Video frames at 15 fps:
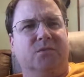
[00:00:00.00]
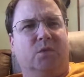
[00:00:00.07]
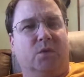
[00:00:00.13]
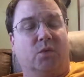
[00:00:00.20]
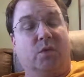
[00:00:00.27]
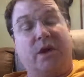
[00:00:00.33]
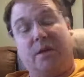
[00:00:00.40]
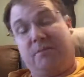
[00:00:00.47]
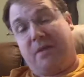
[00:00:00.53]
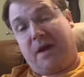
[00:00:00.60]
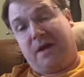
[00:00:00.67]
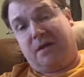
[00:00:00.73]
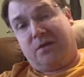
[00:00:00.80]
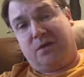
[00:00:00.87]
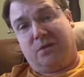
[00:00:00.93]
banking
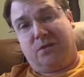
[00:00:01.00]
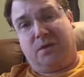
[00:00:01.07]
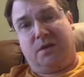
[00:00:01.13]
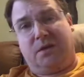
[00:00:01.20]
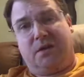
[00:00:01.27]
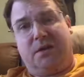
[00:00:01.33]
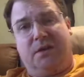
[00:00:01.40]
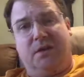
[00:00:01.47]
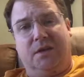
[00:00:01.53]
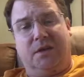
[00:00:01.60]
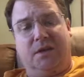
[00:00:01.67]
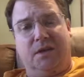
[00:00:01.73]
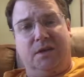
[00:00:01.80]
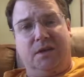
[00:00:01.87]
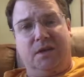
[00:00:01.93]
on really
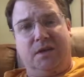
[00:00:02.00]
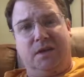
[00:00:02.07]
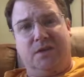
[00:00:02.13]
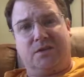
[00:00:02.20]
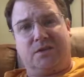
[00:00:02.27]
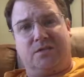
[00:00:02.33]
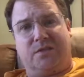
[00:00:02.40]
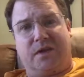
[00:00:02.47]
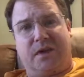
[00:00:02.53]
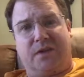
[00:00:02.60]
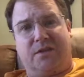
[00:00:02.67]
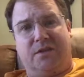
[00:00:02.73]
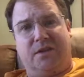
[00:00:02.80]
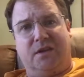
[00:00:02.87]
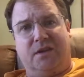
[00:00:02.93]
is the fact
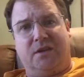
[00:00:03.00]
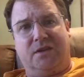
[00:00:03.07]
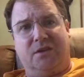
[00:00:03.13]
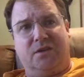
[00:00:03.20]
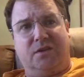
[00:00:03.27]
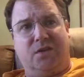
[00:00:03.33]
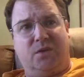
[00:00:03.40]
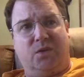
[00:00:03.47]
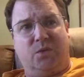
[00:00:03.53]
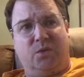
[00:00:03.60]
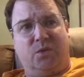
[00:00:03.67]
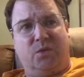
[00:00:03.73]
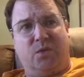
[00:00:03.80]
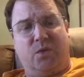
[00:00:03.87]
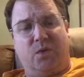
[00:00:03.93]
that
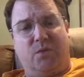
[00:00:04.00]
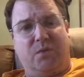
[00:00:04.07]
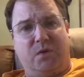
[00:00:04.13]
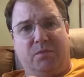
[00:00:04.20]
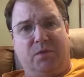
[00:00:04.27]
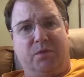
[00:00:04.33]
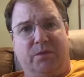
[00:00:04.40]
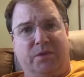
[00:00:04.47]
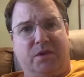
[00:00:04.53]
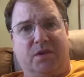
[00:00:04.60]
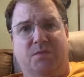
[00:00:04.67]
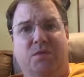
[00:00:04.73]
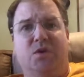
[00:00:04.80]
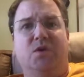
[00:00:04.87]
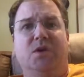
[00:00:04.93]
there are people in the
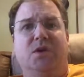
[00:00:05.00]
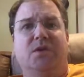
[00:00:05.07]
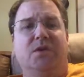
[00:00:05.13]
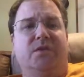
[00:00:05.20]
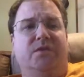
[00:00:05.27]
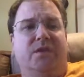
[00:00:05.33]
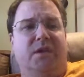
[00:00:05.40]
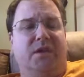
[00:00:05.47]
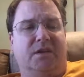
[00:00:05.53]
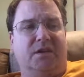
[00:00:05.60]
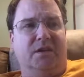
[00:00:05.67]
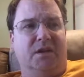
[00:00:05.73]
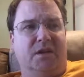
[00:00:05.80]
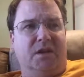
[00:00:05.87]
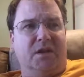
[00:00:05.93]
community that
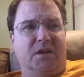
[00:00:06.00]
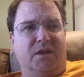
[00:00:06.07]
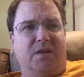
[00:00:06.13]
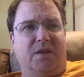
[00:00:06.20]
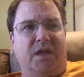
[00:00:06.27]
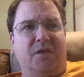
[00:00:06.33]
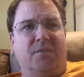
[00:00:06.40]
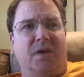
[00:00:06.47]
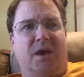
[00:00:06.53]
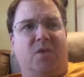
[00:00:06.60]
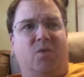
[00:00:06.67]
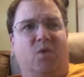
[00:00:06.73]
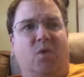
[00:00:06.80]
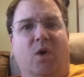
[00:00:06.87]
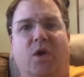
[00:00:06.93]
they might
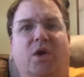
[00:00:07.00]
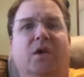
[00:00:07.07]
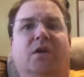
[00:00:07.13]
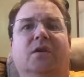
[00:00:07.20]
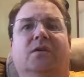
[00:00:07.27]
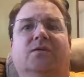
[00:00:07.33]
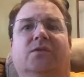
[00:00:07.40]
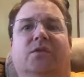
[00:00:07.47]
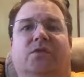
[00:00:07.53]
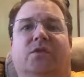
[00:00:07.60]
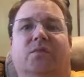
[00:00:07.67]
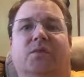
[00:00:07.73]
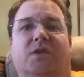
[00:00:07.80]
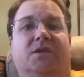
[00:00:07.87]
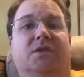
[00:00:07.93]
work for some of
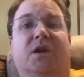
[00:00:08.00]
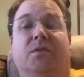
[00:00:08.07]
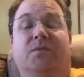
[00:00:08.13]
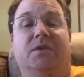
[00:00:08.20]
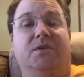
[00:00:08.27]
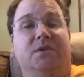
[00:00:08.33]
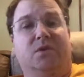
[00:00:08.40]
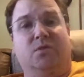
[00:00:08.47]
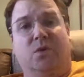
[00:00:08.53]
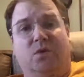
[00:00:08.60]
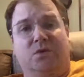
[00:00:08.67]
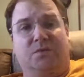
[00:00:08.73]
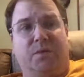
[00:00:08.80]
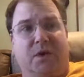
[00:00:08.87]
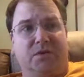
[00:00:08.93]
these companies that won't
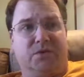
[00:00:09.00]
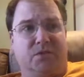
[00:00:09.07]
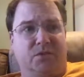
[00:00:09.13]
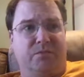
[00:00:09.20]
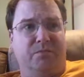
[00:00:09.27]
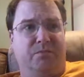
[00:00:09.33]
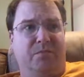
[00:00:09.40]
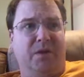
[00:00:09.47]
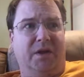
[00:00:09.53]
sponsor, but